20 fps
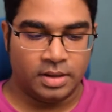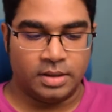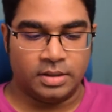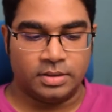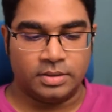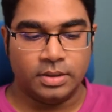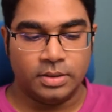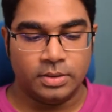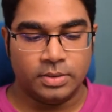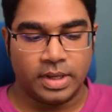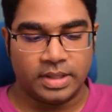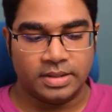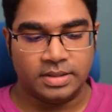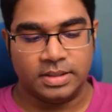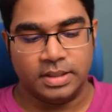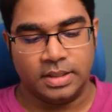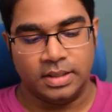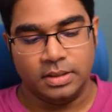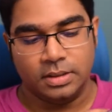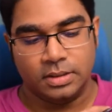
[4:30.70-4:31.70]
So you can
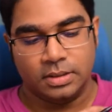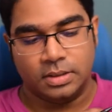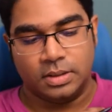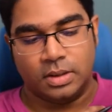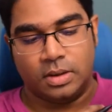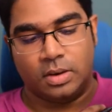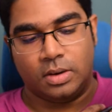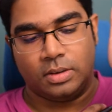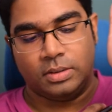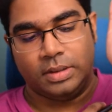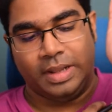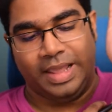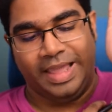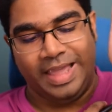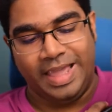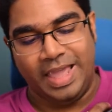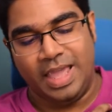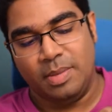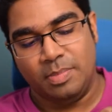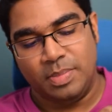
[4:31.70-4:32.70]
see on
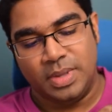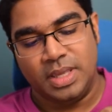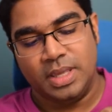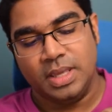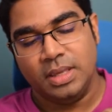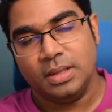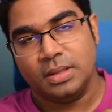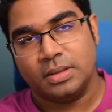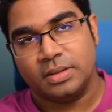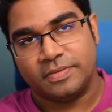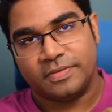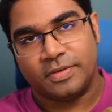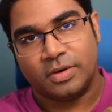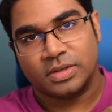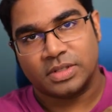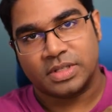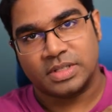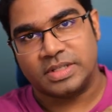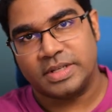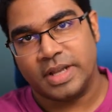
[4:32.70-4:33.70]
AB the
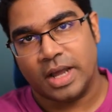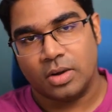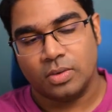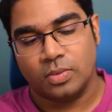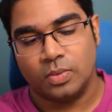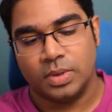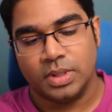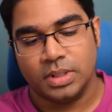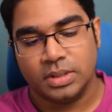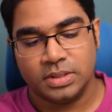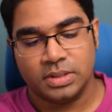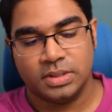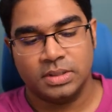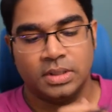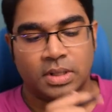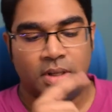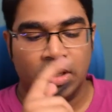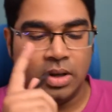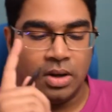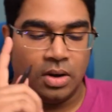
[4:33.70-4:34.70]
force is downwards,
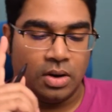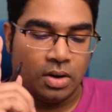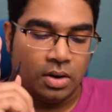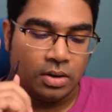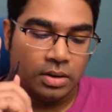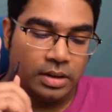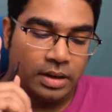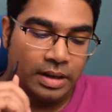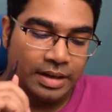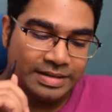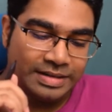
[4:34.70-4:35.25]
on